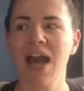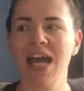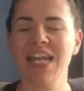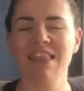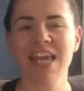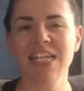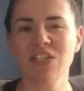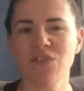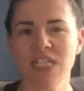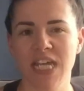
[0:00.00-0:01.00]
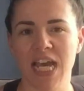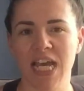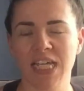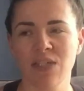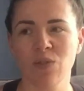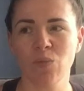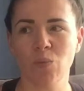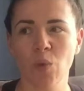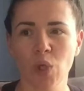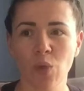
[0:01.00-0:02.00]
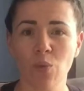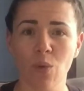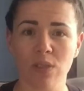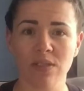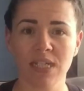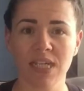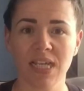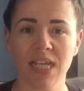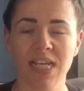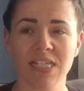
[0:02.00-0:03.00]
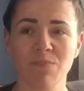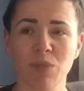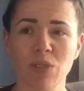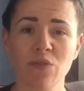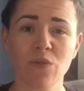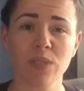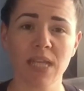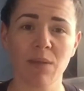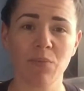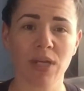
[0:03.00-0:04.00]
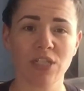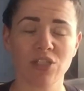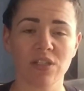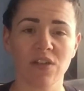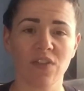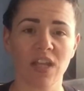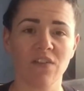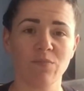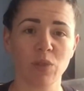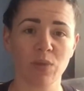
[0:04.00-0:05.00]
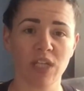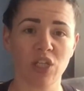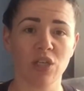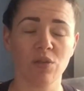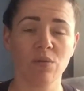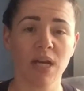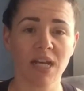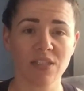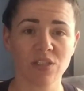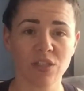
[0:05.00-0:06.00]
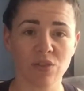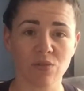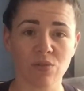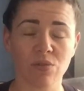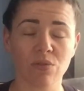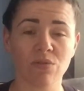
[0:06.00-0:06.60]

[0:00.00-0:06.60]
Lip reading: And at the end of the day, what you want is a beautiful celebration of the love between you and your